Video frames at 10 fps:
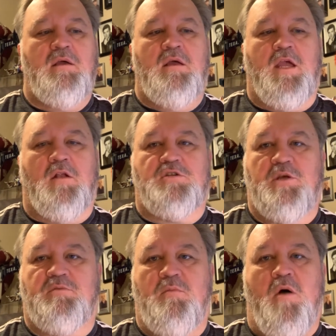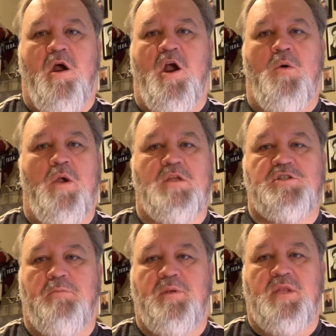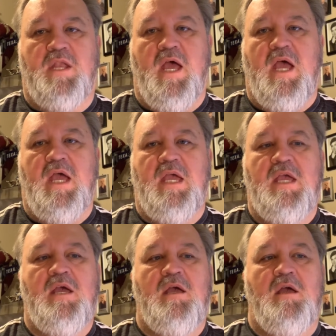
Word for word: it'll ship tomorrow or it's shipping today